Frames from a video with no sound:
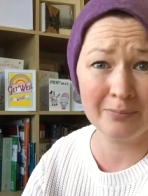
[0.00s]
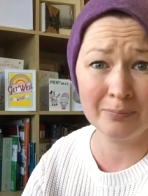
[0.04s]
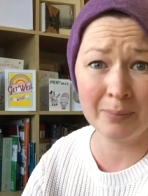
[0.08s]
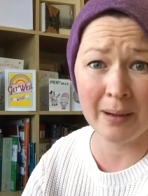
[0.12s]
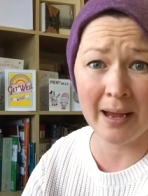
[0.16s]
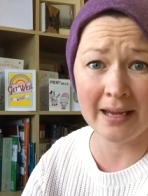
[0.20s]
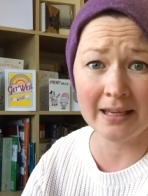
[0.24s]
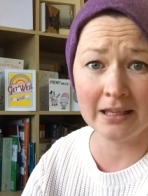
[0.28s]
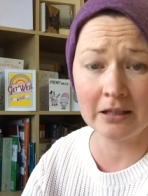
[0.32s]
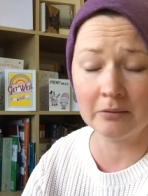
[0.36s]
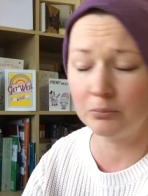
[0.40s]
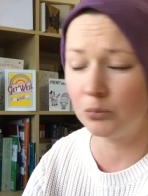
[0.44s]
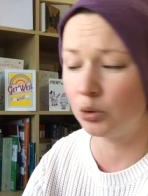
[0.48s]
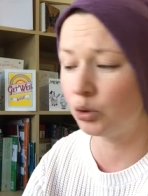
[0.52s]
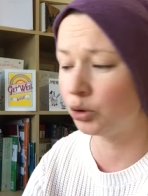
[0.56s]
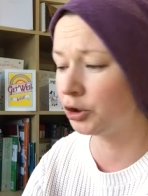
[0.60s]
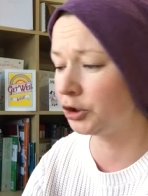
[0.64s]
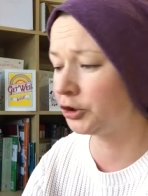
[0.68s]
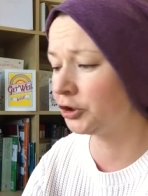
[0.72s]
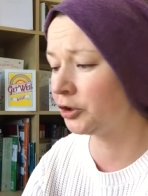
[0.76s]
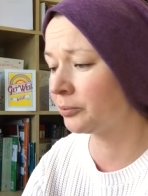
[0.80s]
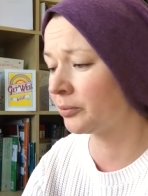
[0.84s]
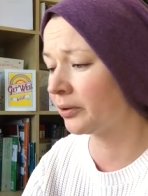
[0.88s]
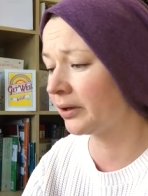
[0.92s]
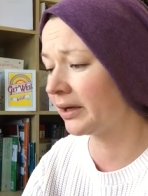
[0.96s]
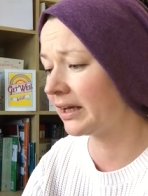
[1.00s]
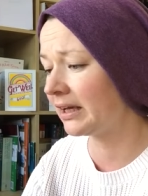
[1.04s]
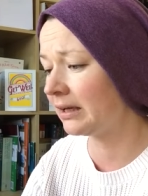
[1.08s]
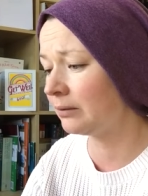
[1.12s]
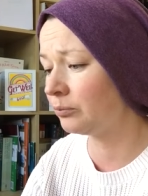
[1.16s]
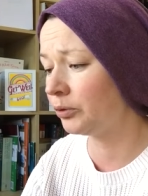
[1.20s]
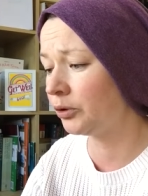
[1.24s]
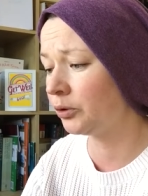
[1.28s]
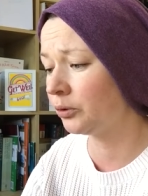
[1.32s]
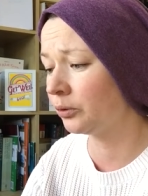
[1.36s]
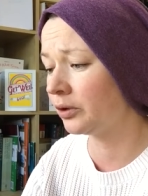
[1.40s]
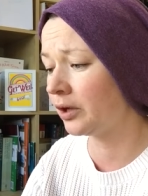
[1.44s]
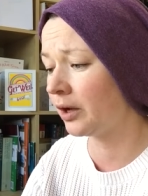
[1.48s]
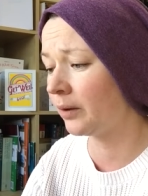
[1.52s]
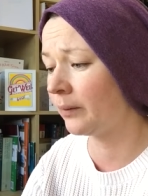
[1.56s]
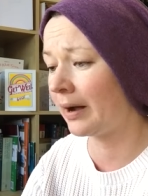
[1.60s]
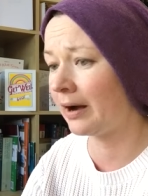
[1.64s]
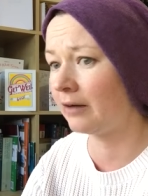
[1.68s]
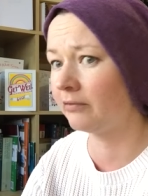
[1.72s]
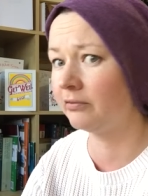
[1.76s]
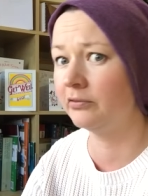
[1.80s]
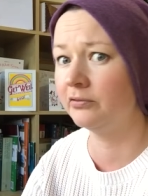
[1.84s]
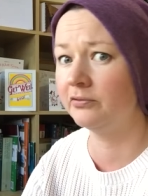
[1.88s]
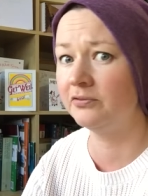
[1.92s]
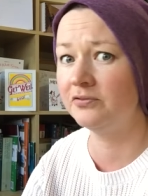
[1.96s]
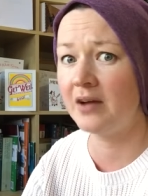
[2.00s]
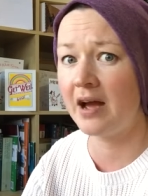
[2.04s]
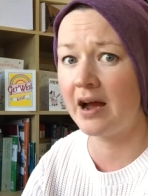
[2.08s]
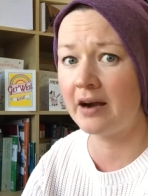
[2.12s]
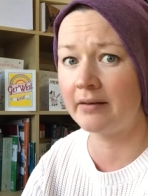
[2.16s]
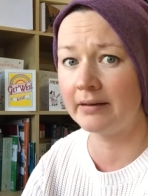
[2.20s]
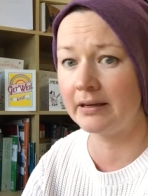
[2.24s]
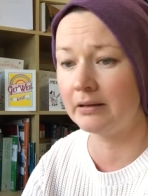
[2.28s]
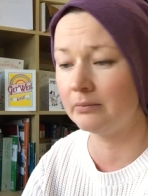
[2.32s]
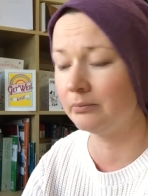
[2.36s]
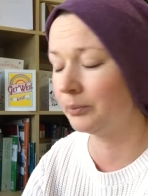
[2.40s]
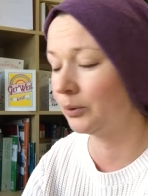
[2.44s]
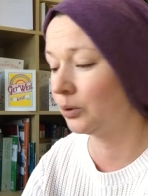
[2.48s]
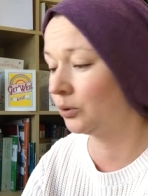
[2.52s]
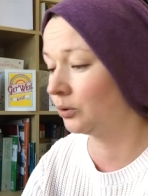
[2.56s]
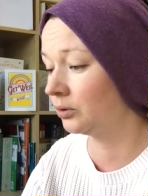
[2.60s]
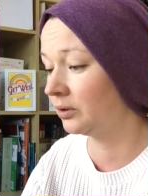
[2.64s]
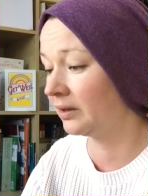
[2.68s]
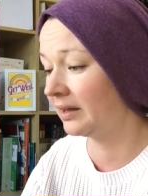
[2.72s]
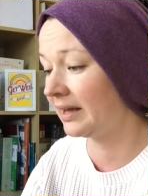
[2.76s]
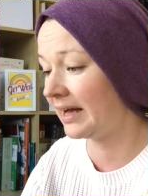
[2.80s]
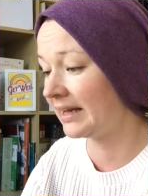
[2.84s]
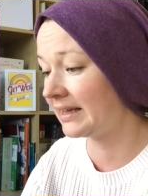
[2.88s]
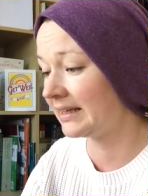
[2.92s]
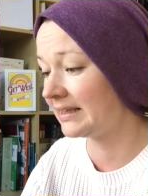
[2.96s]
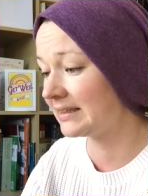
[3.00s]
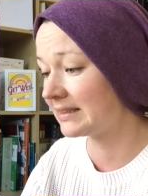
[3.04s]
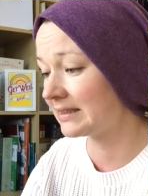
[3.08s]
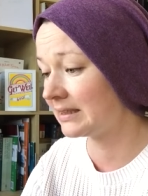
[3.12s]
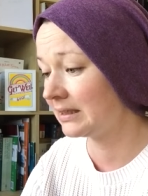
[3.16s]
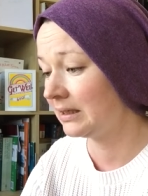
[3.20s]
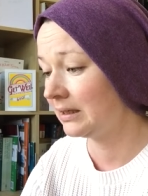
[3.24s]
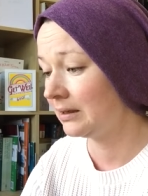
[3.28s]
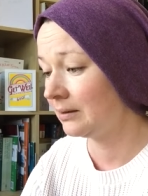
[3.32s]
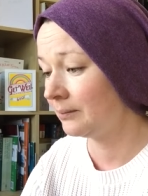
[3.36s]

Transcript: packing more turmeric in we all know how very important that is